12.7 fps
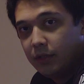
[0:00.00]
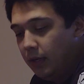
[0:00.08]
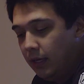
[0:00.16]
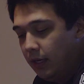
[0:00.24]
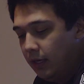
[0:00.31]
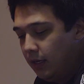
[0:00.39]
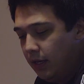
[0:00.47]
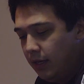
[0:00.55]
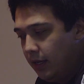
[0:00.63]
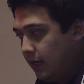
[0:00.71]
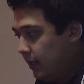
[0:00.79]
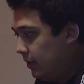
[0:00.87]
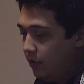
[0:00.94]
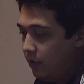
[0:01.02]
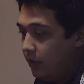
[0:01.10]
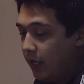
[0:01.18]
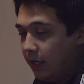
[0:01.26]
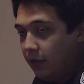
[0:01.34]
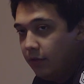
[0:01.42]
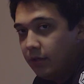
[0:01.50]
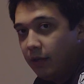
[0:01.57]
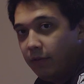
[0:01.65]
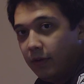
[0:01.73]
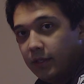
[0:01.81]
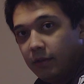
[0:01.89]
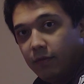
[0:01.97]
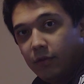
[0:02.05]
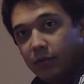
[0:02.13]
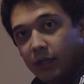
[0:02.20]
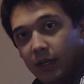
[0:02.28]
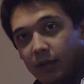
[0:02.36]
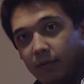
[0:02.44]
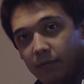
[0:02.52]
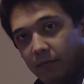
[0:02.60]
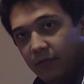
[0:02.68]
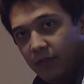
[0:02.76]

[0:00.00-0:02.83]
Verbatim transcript: So other than that, you can't use that as a full-time